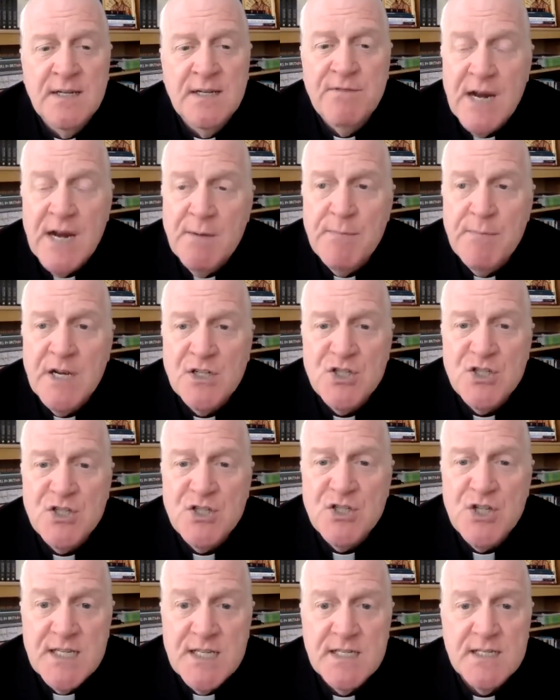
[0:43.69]
environmental
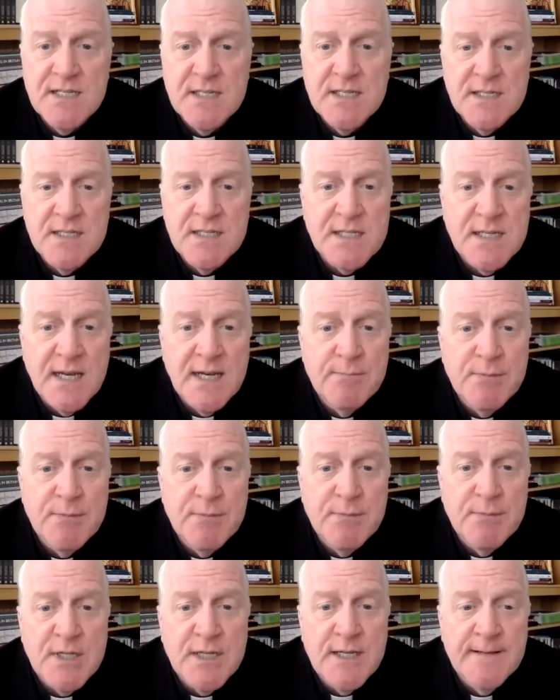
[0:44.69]
justice and
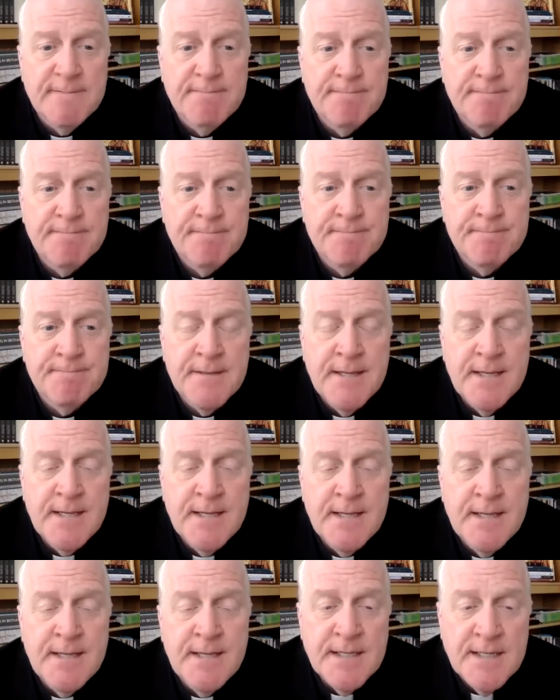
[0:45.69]
sustainability.
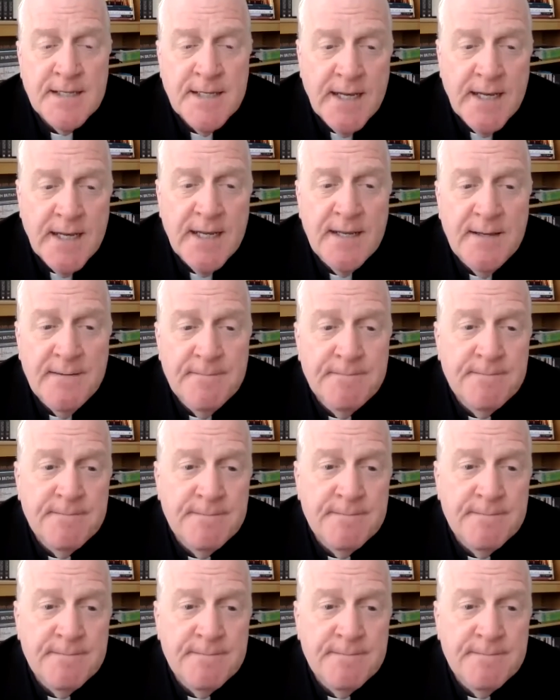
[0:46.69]
Today,